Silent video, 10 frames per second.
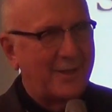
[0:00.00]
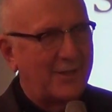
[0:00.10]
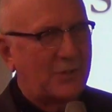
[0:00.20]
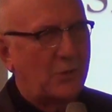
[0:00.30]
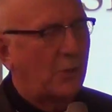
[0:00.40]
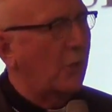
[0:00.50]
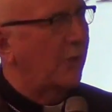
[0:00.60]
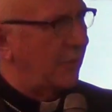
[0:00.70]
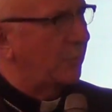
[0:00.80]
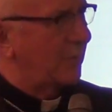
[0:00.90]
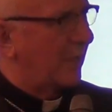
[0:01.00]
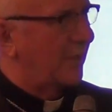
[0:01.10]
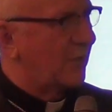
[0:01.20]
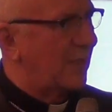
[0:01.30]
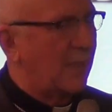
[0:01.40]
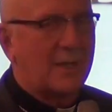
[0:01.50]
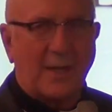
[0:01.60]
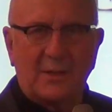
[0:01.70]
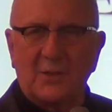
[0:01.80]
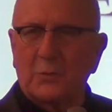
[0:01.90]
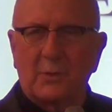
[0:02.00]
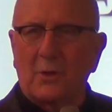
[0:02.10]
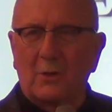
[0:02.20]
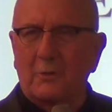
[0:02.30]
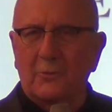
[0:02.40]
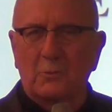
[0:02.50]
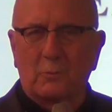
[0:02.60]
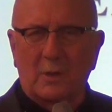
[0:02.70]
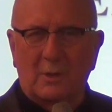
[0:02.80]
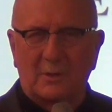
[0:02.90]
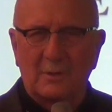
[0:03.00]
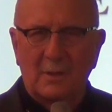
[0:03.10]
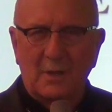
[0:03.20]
He said, no, this was on CNN. This went all over the world.